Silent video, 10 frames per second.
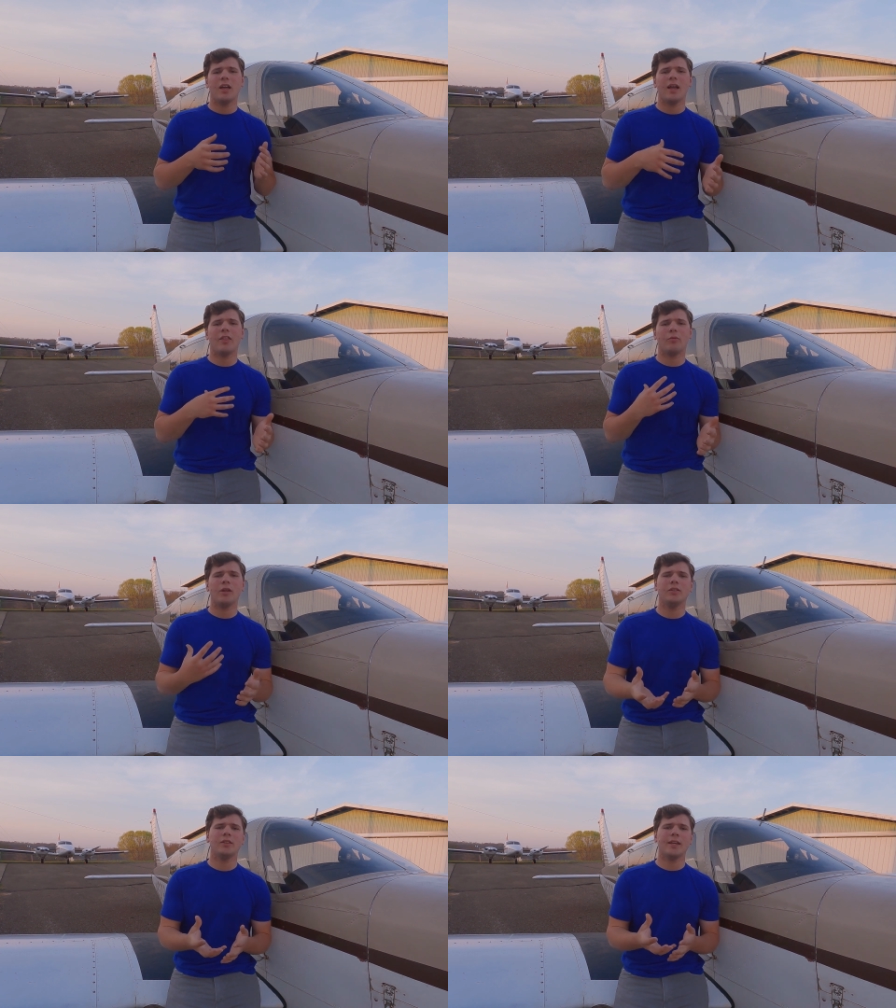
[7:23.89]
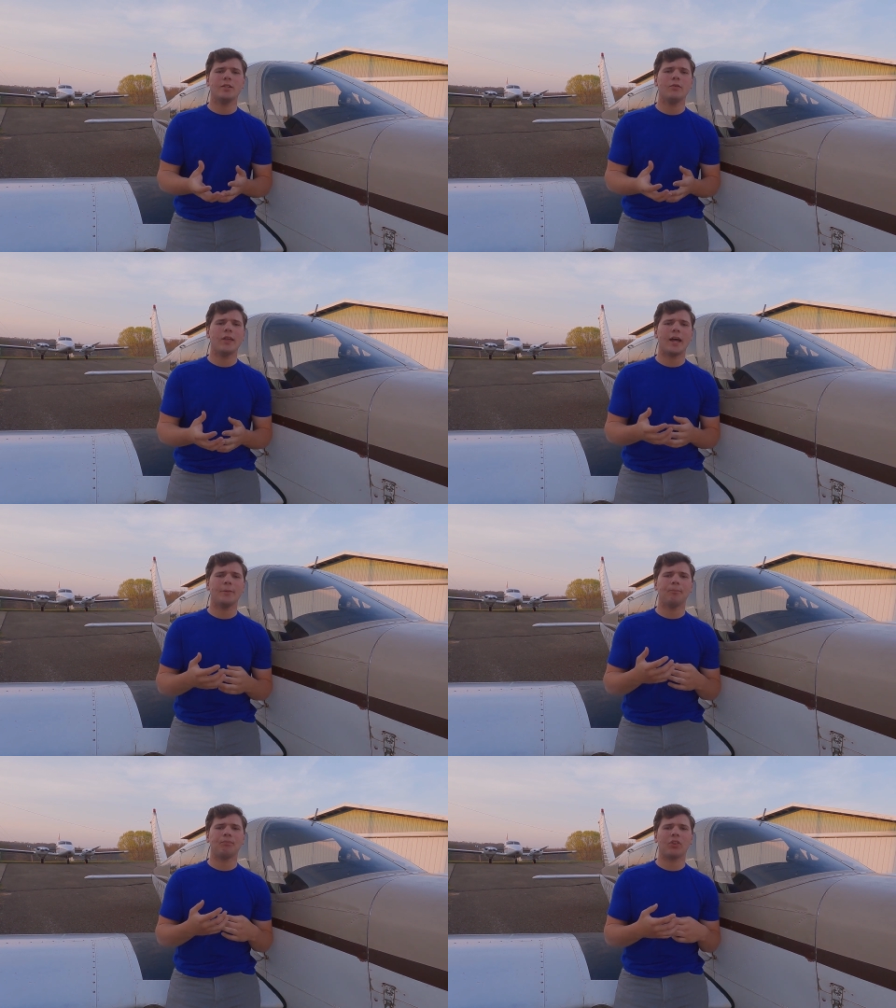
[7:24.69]
And the reason they do
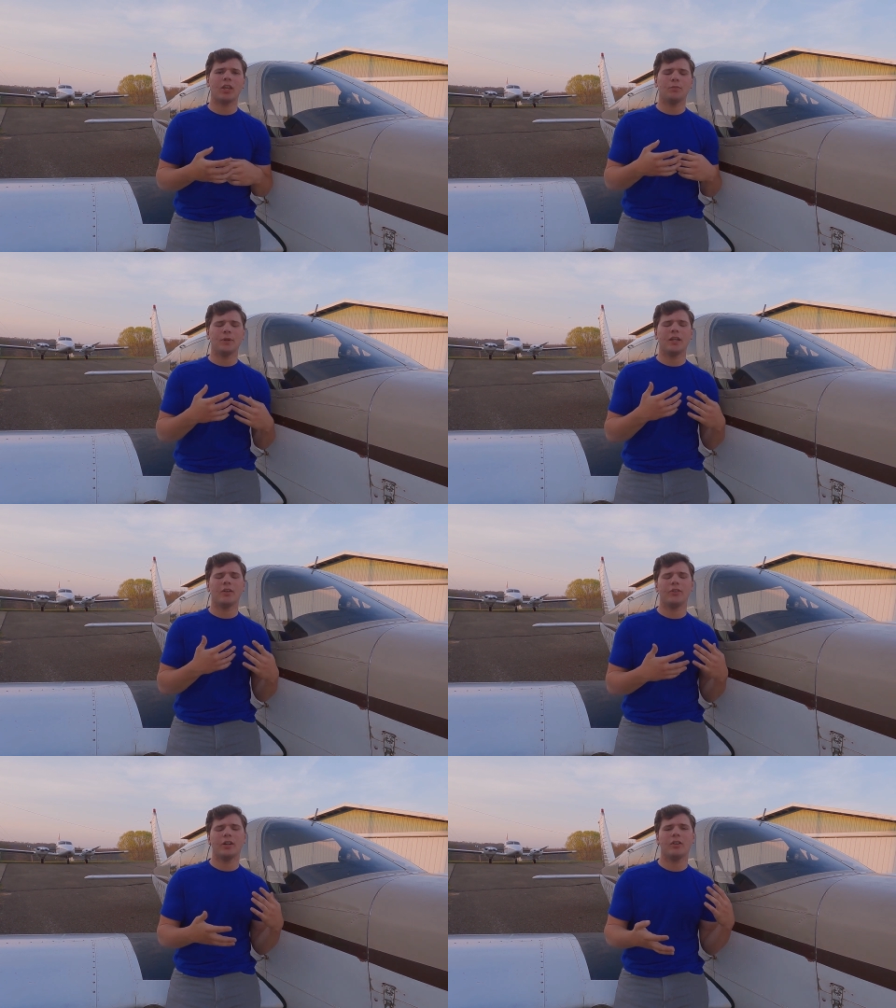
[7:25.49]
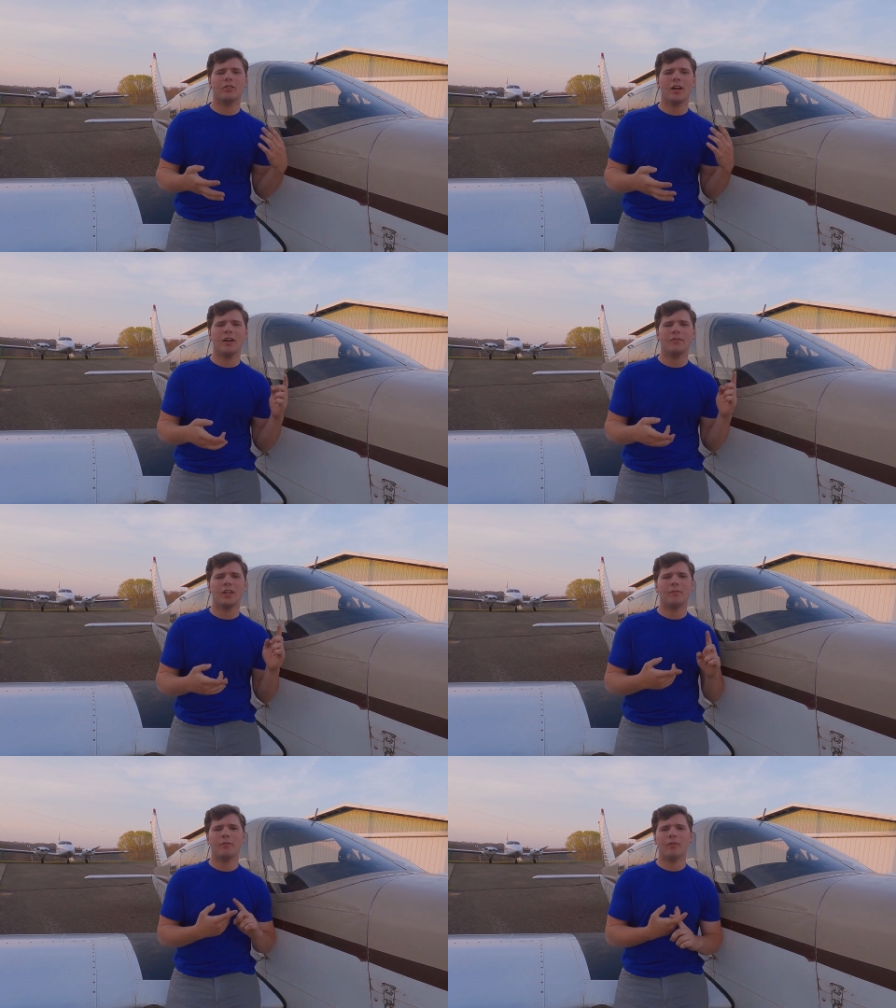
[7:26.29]
that is because aircraft
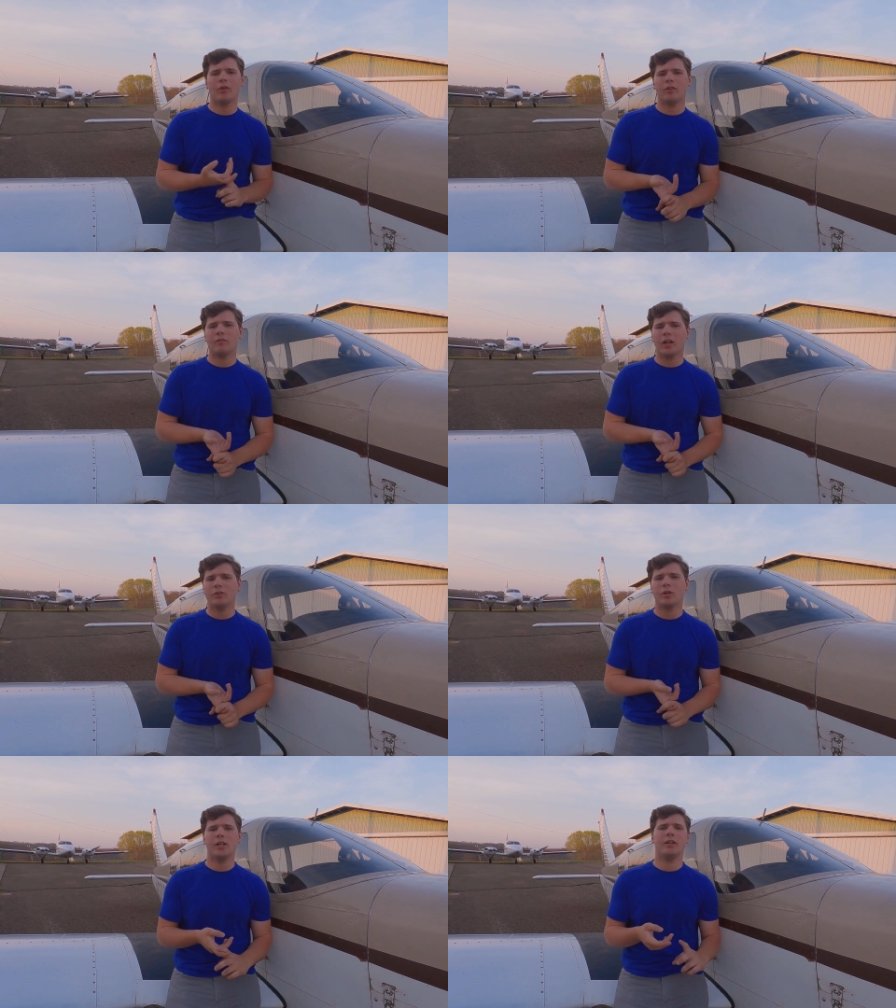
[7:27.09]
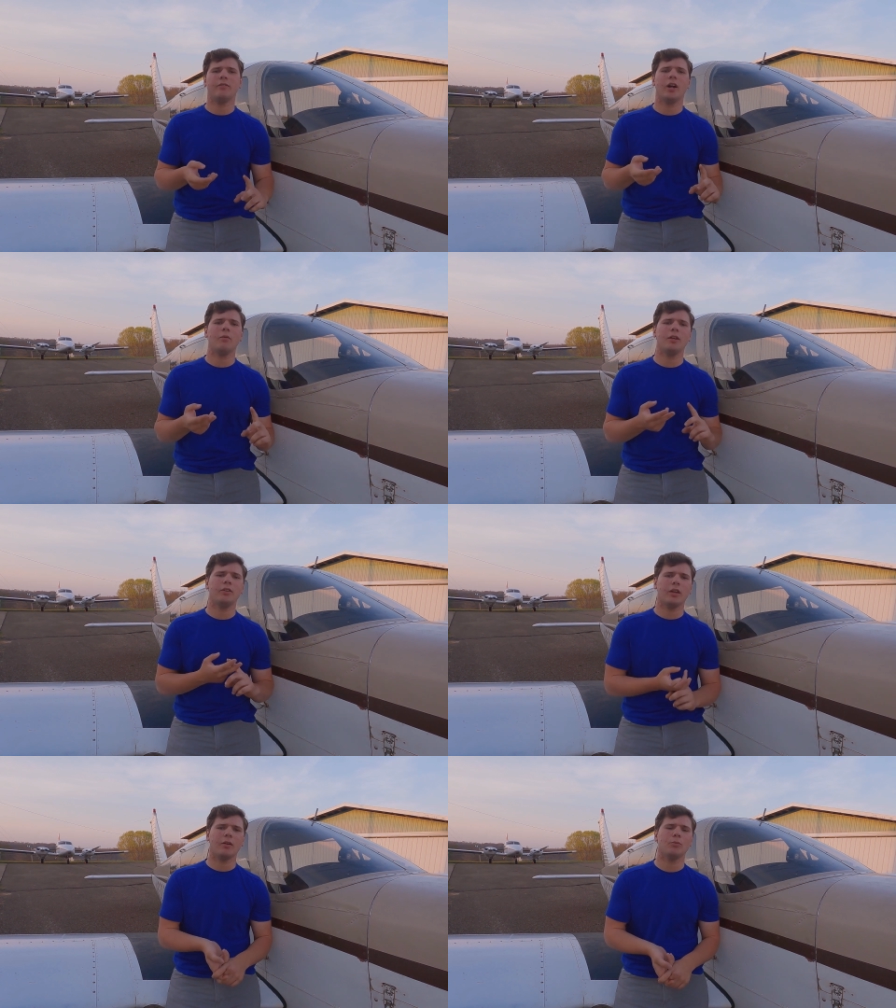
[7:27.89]
that have been flown in flight training
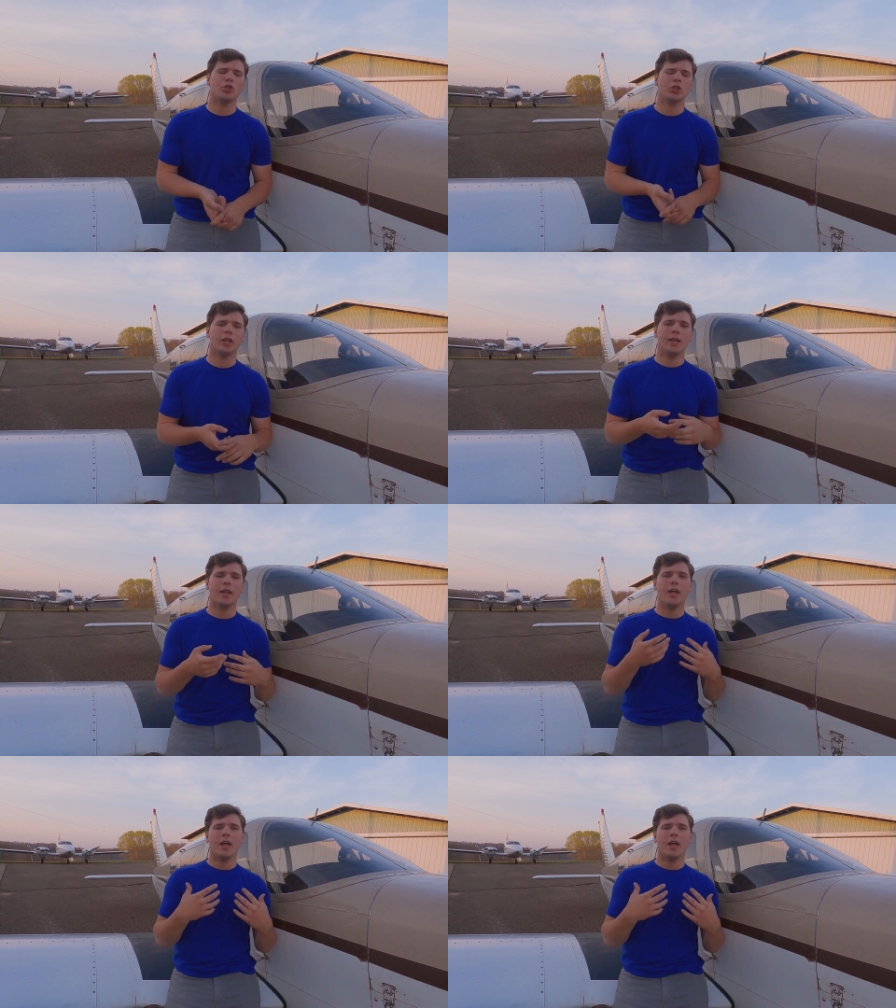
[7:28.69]
environments and commercially